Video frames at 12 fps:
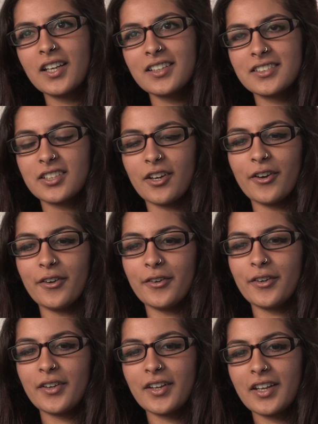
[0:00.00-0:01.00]

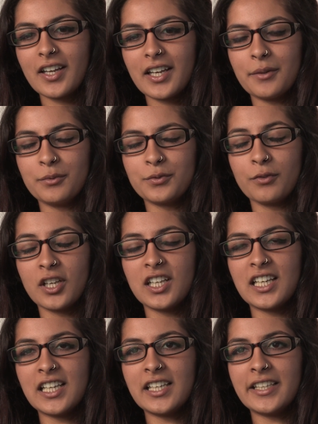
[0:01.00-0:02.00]
So it was
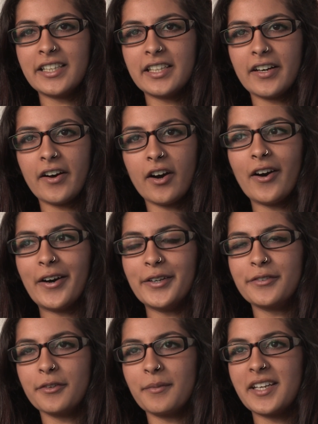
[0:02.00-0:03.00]
really
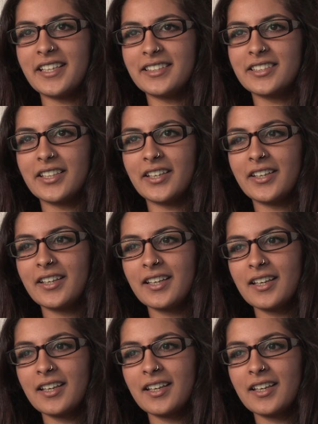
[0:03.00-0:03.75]
hard for me to